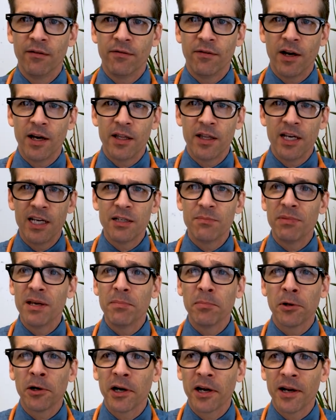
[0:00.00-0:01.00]
Find these,
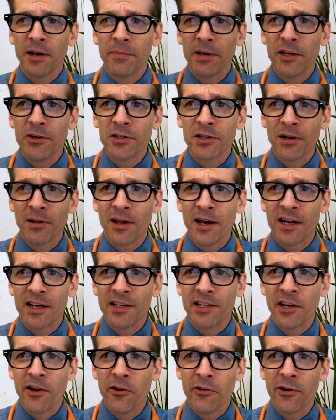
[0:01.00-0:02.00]
people aren't gonna be using a lot of
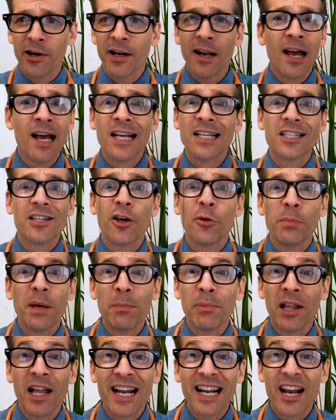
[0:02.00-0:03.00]
deodorant, so there'll be
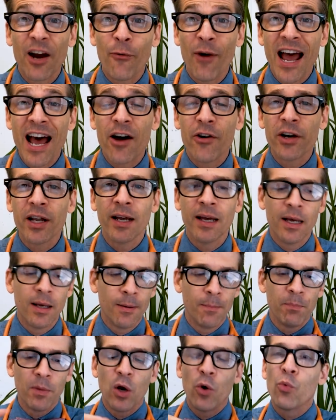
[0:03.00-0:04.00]
plenty around.
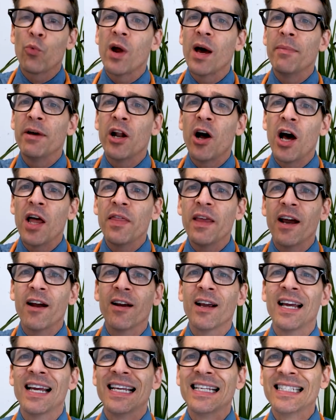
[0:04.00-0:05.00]
Rub it on
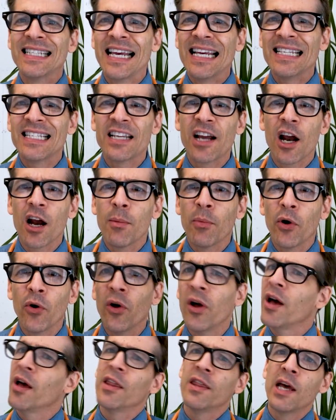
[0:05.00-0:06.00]
there, tastes
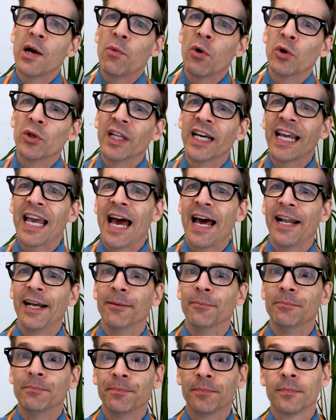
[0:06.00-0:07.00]
terrible, they won't lick at it.
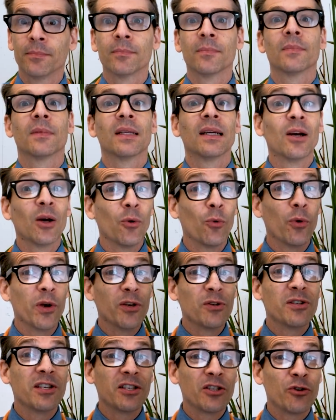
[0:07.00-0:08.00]
We
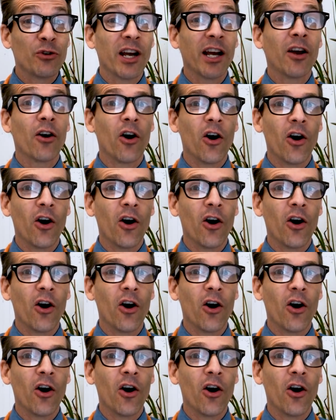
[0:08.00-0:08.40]
use this trick